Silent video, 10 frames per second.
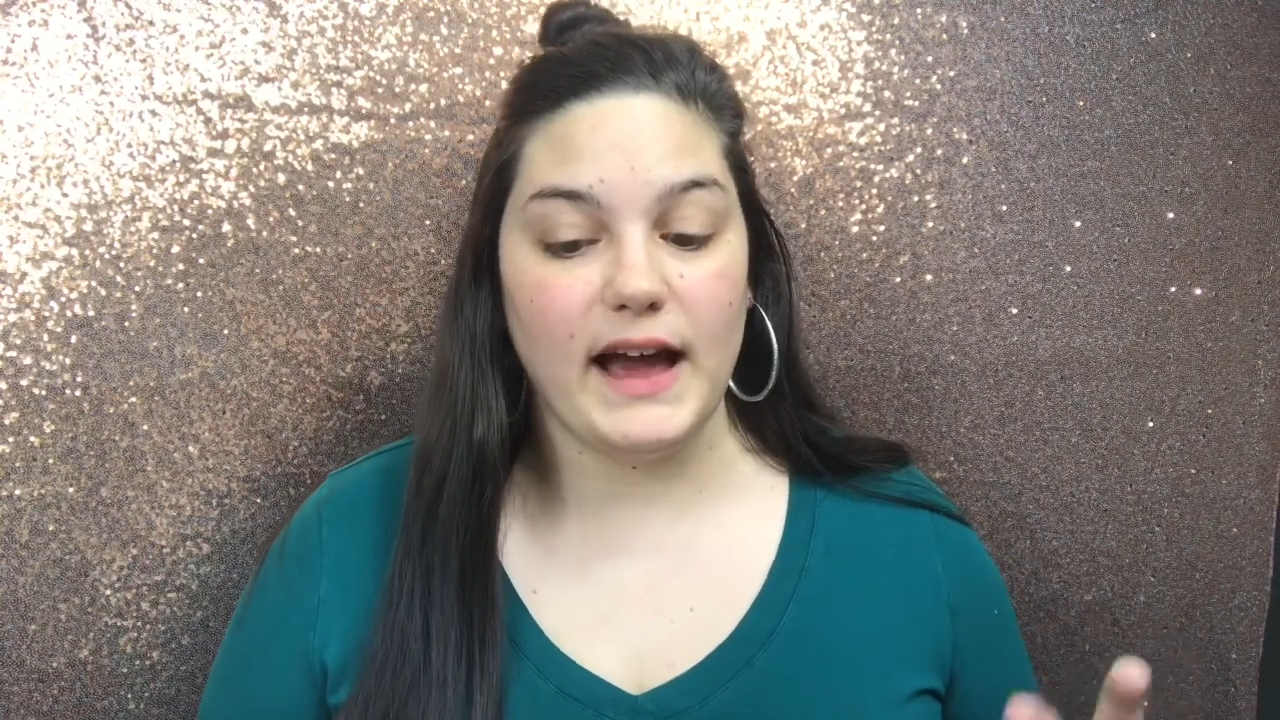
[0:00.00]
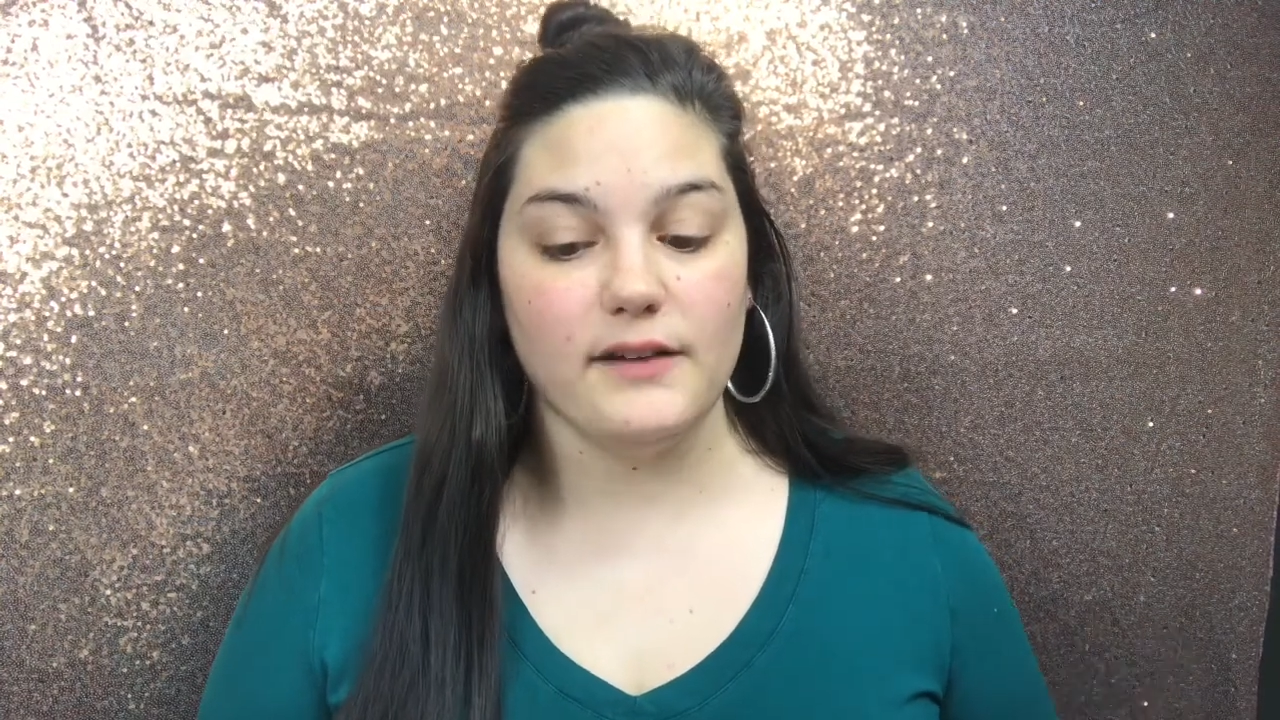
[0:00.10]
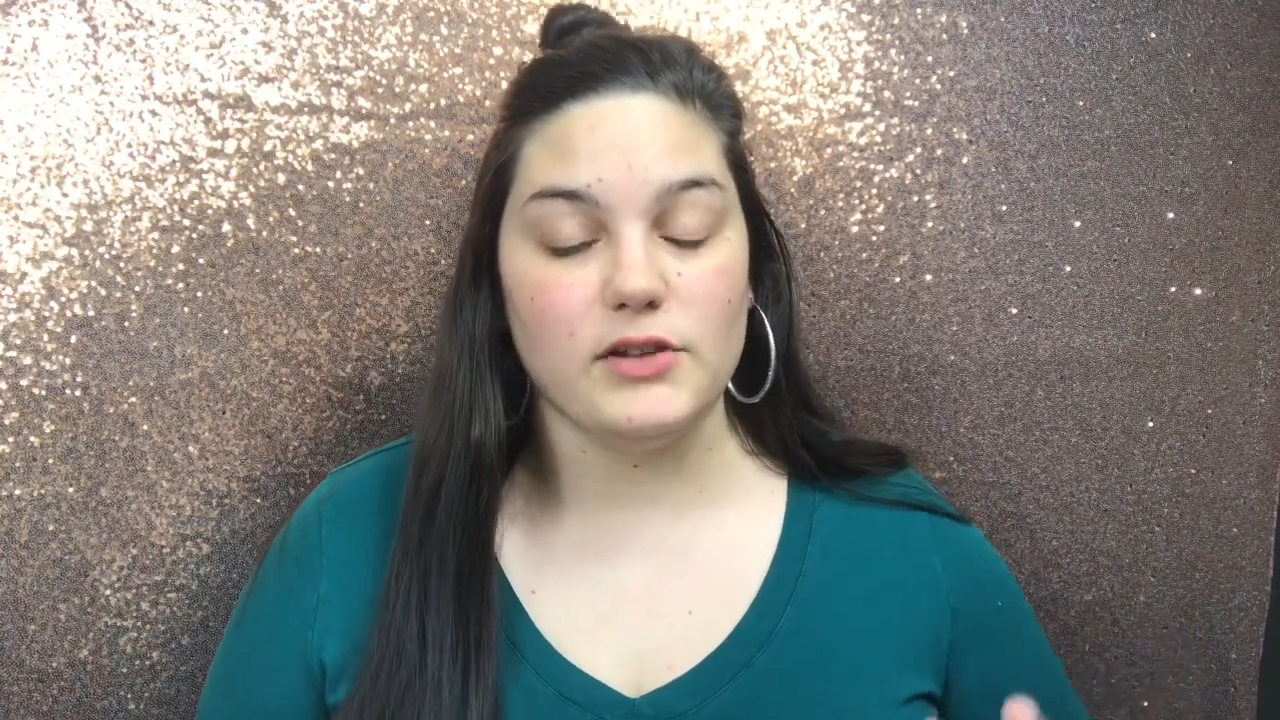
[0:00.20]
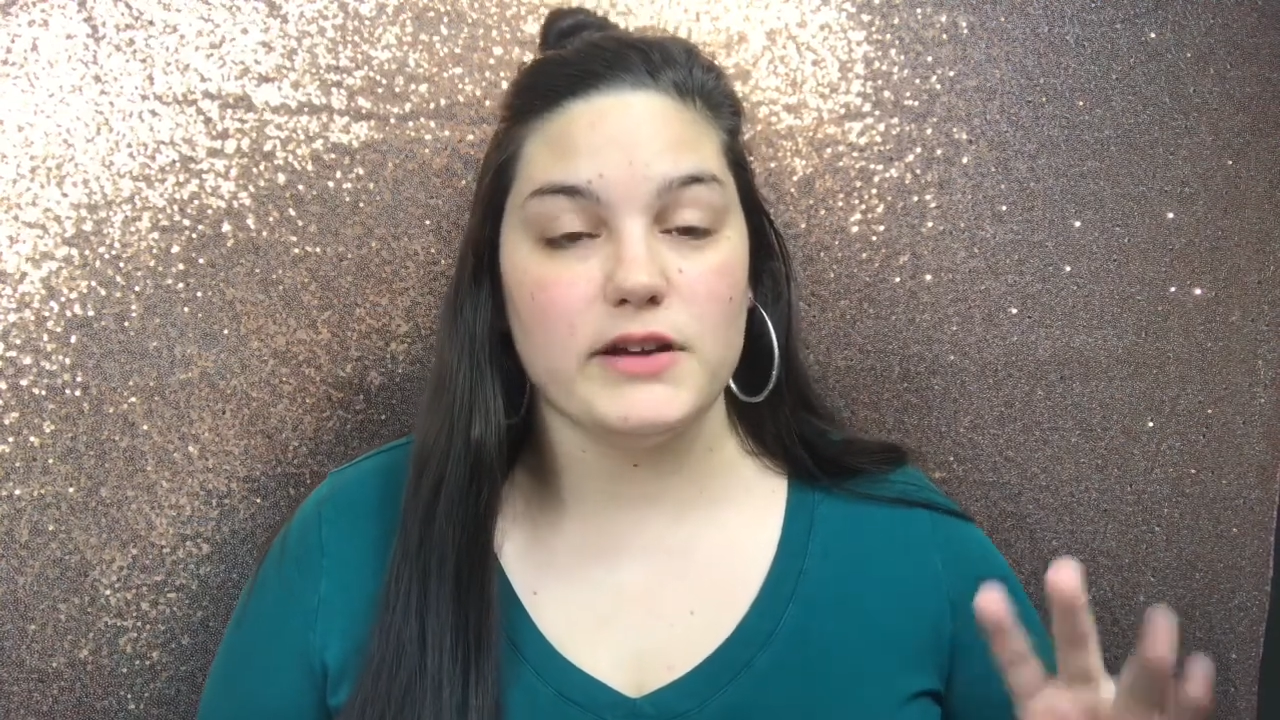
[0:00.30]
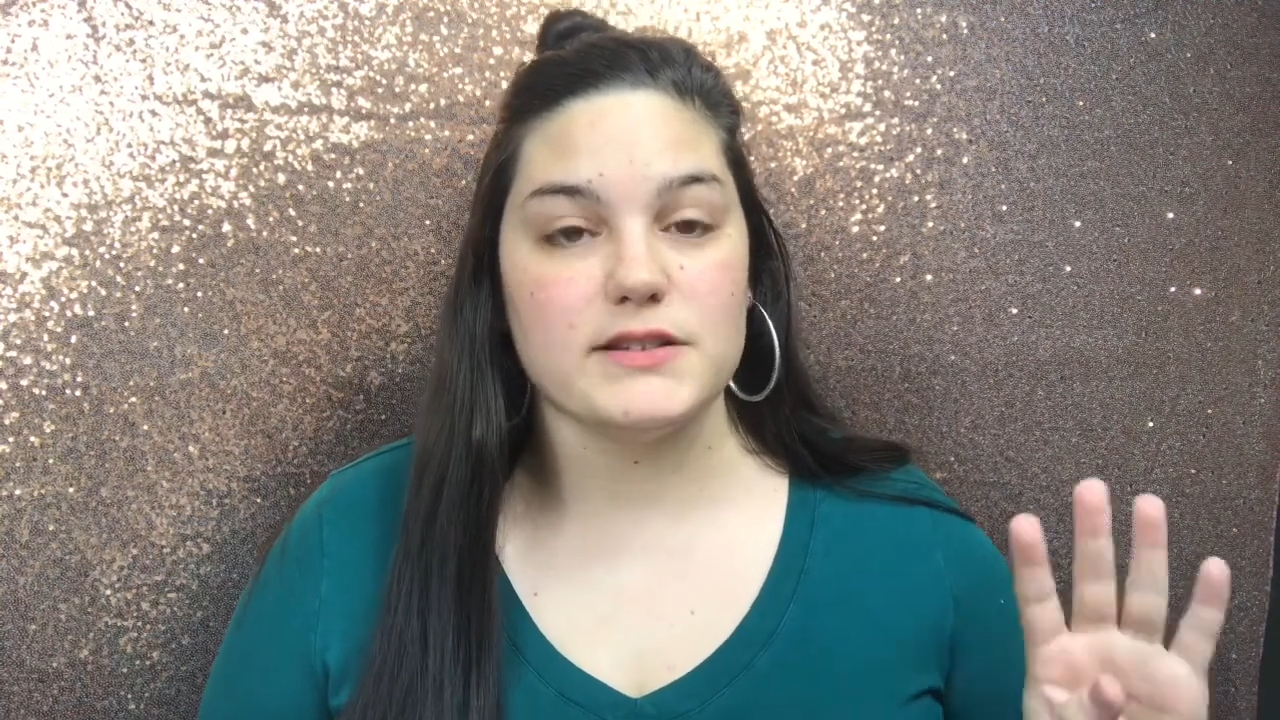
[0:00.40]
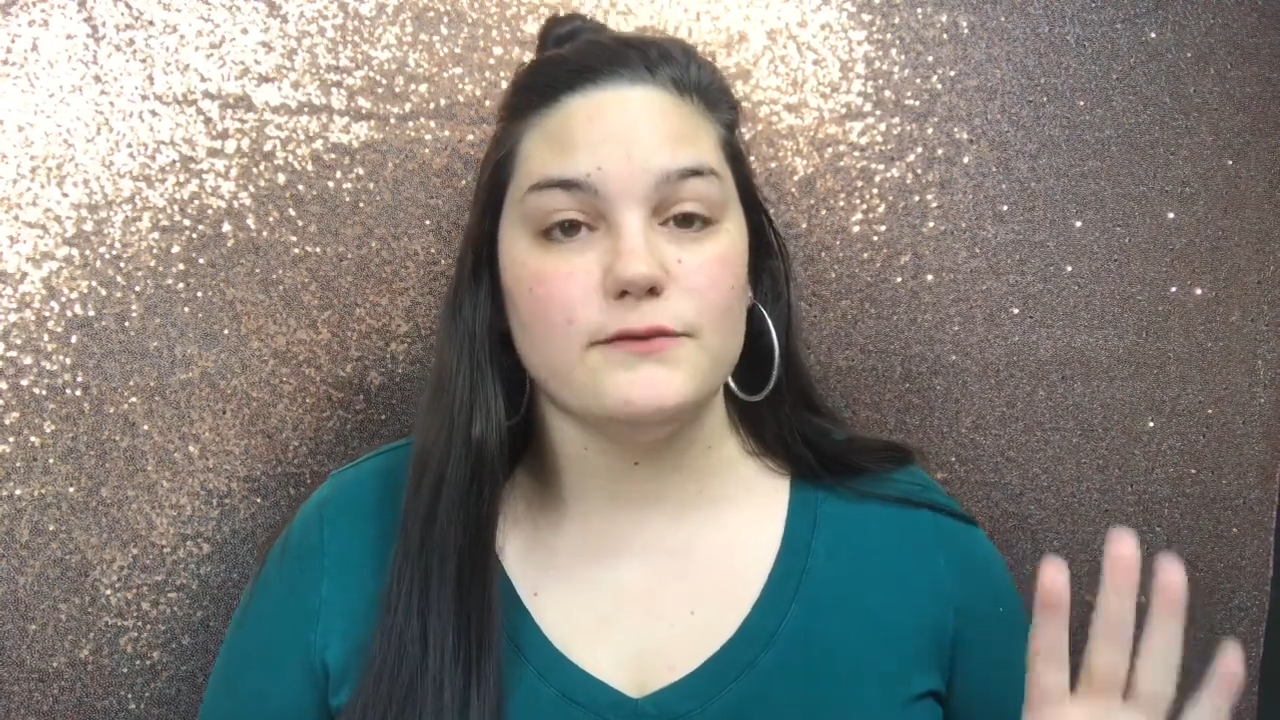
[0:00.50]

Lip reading: I have lost